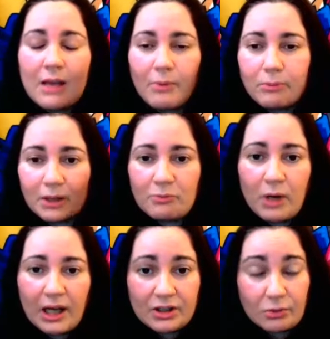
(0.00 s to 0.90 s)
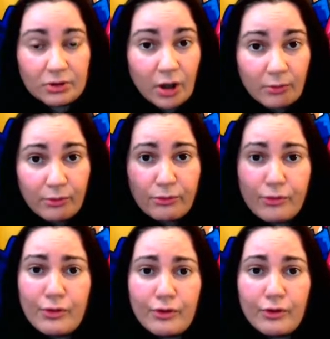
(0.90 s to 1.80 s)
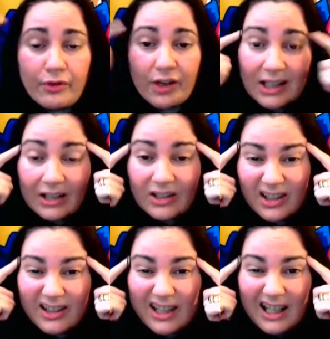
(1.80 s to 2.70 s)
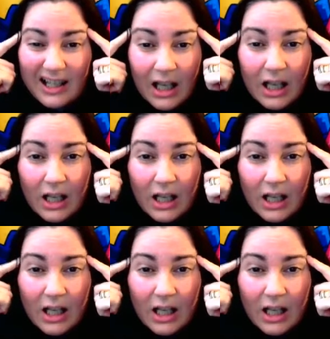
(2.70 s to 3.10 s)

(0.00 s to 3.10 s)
My blood pressure was up through the roof. I could actually see it